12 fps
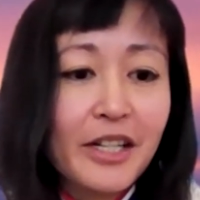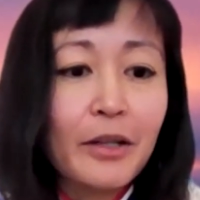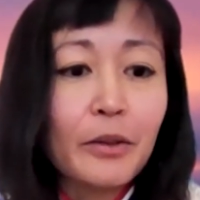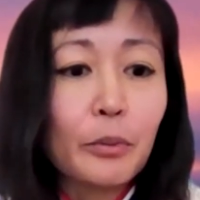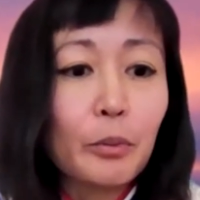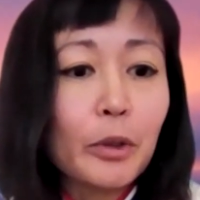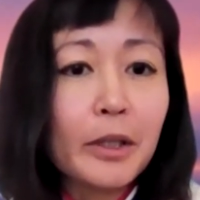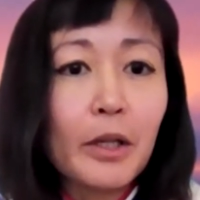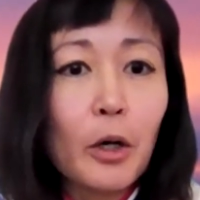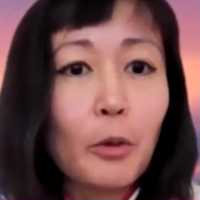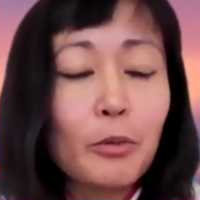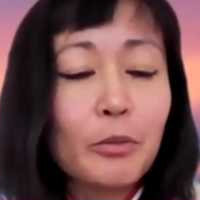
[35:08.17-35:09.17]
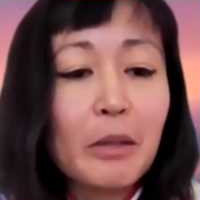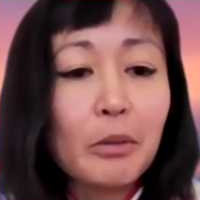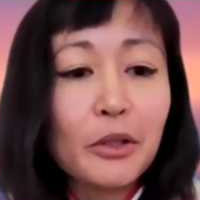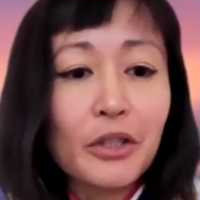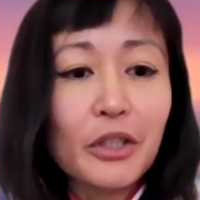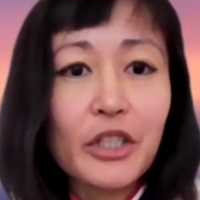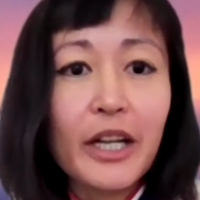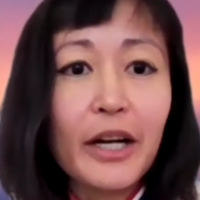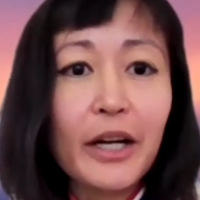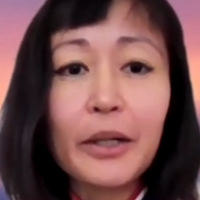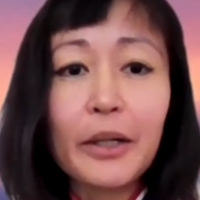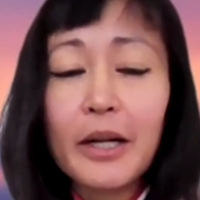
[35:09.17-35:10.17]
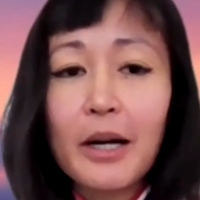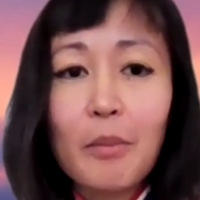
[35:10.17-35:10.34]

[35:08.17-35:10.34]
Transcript: and we hope to be able to share